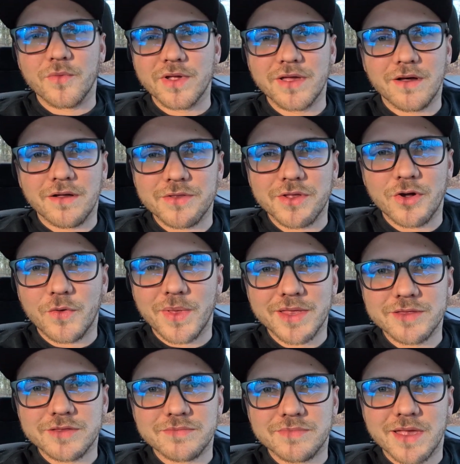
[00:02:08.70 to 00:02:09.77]
we all know
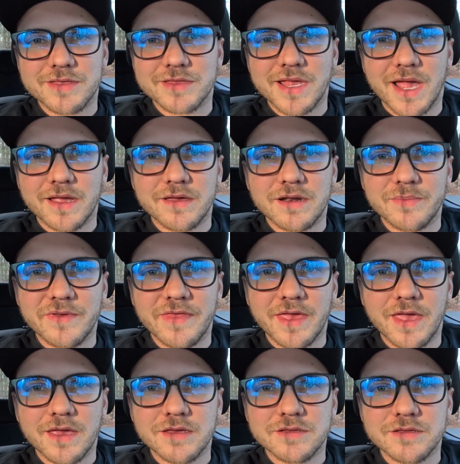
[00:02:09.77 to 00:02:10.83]
that's not going to be the
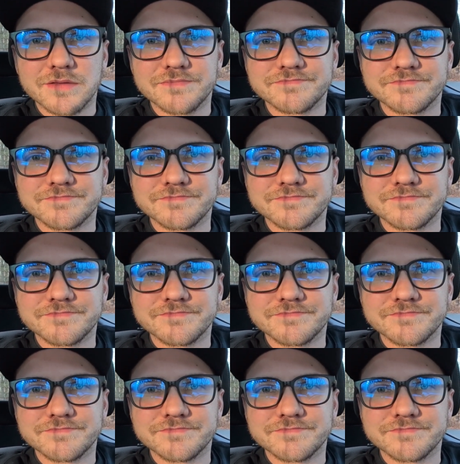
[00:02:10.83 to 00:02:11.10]
case.